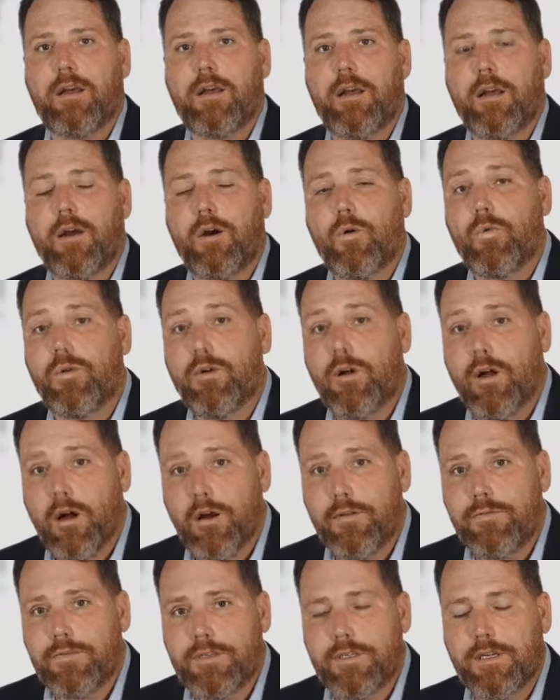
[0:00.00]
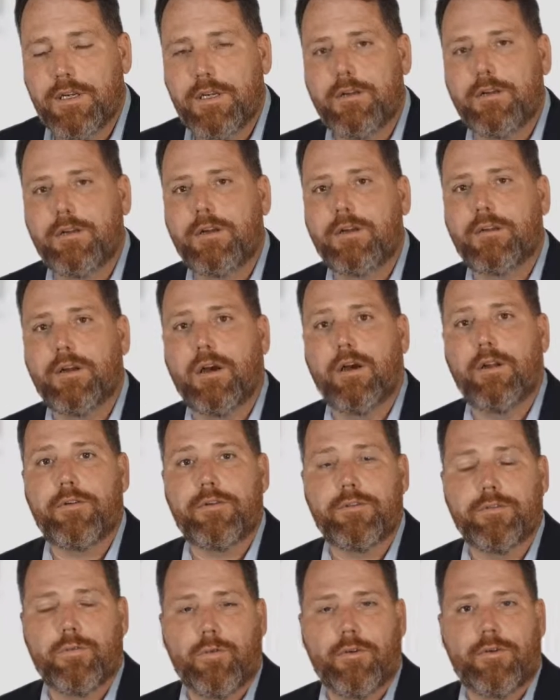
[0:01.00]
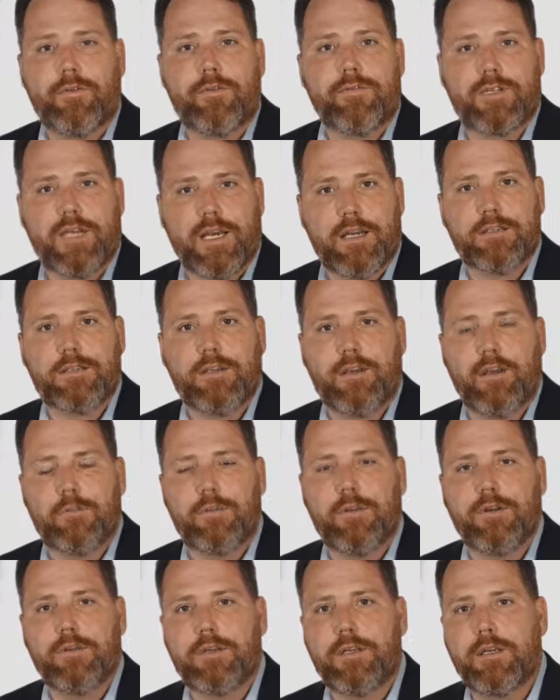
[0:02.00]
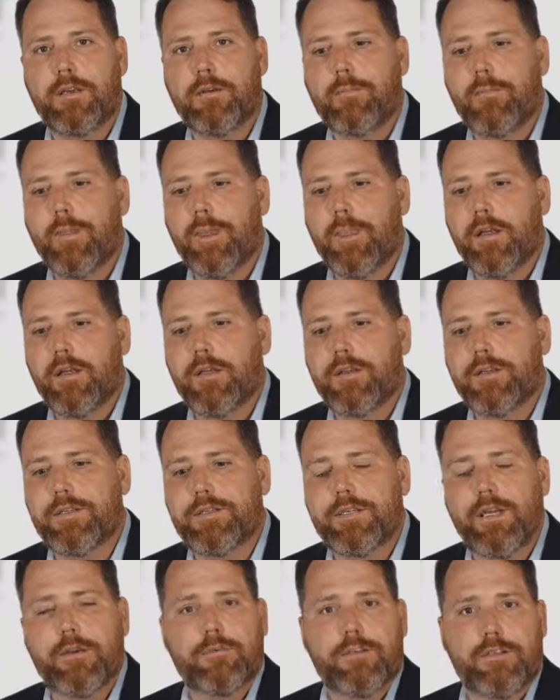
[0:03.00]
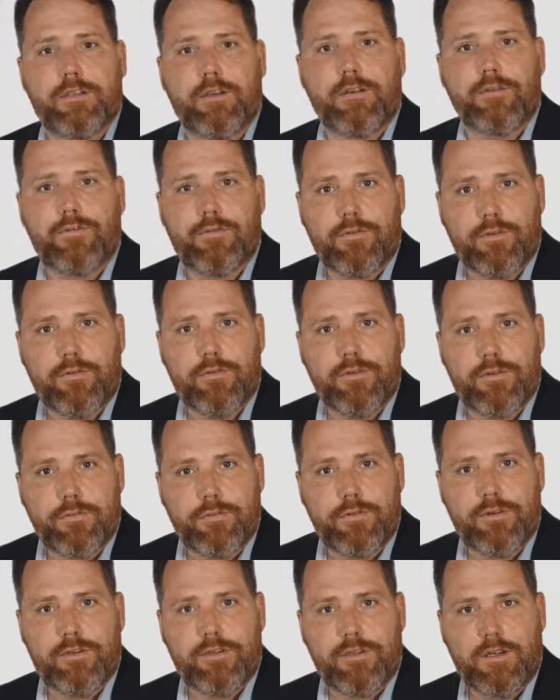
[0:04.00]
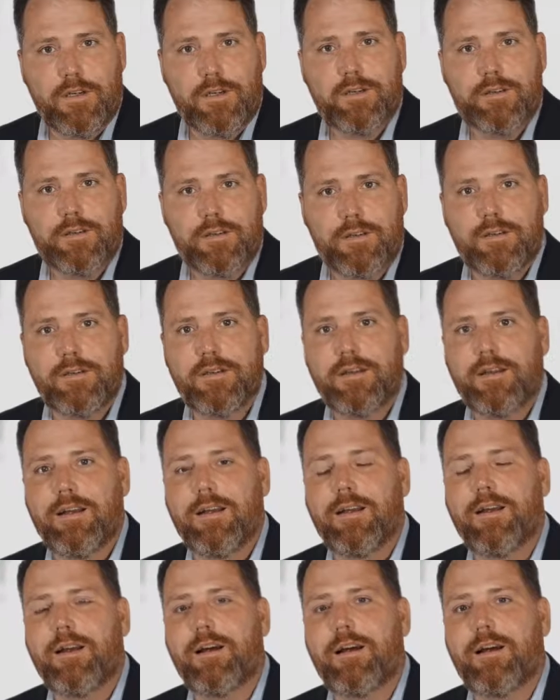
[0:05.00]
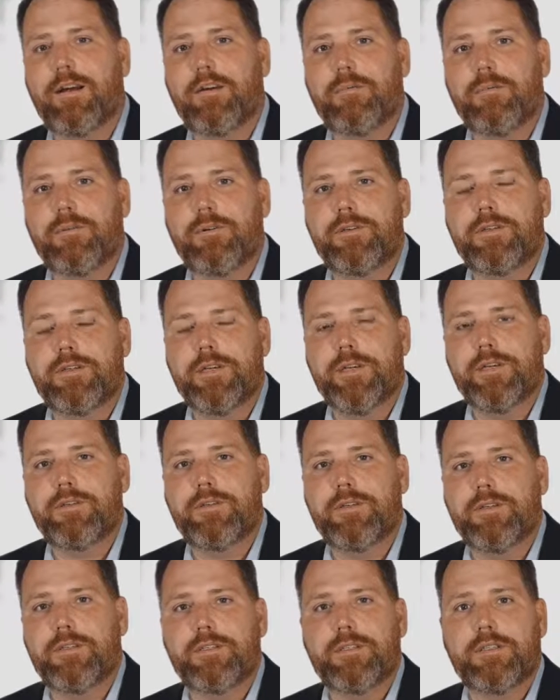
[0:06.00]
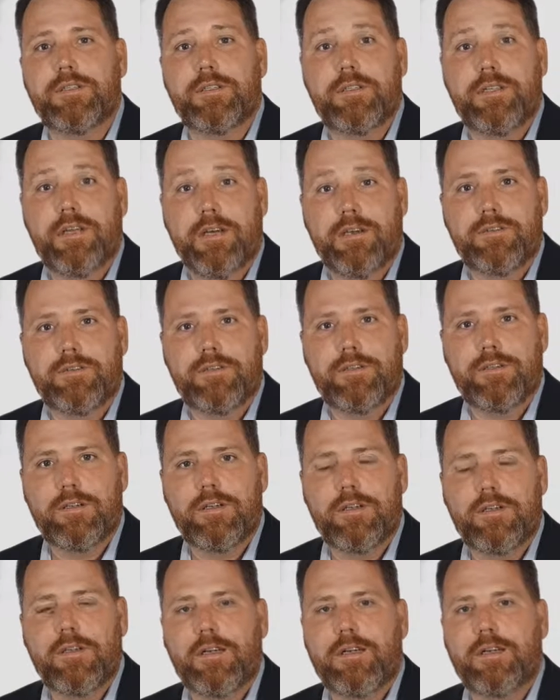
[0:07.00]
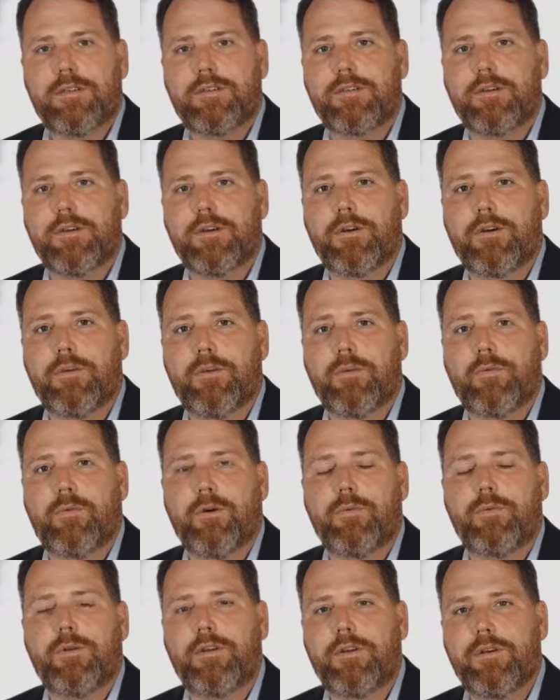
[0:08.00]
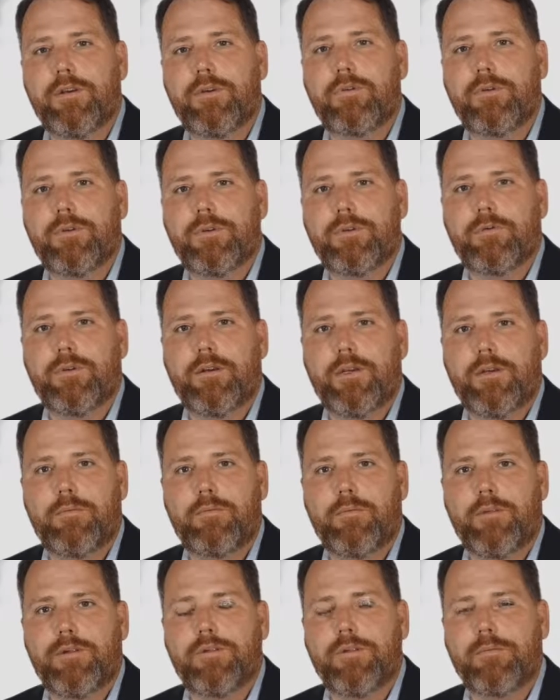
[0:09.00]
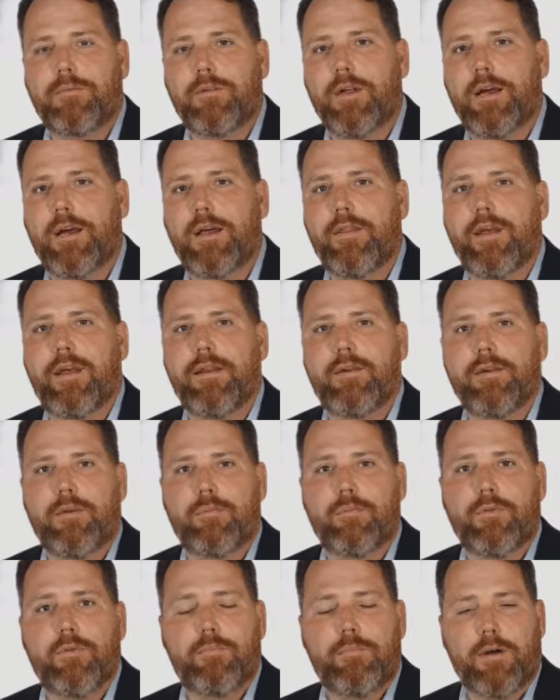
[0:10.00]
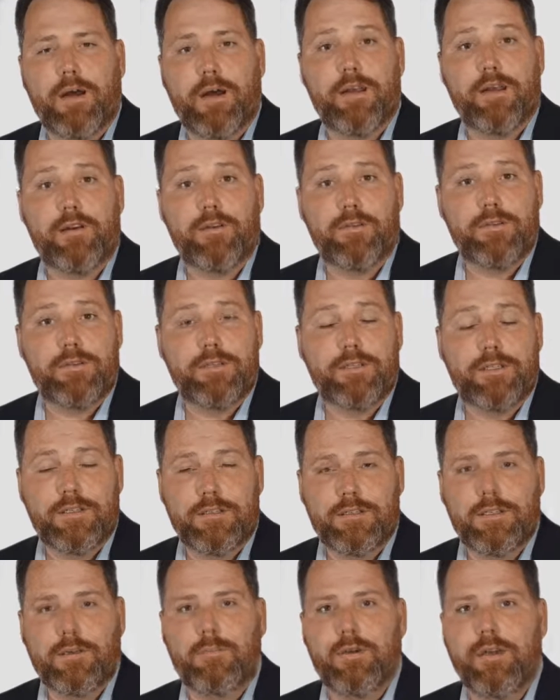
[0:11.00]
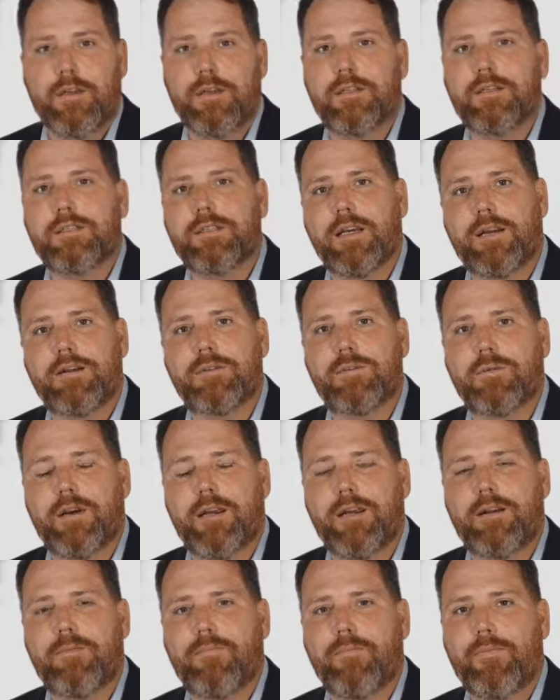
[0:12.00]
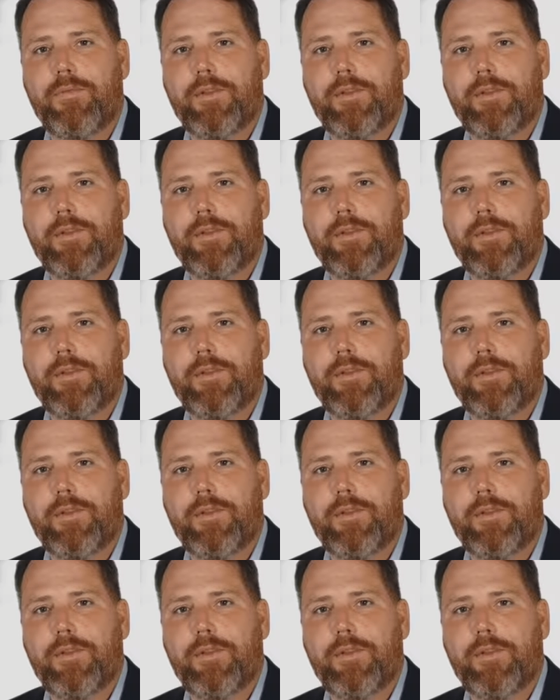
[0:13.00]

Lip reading: will offset a dollar's worth of tax liability. The same is not true with depreciation. Depreciation is a deduction. So what we do is we multiply that number by your anticipated tax rate,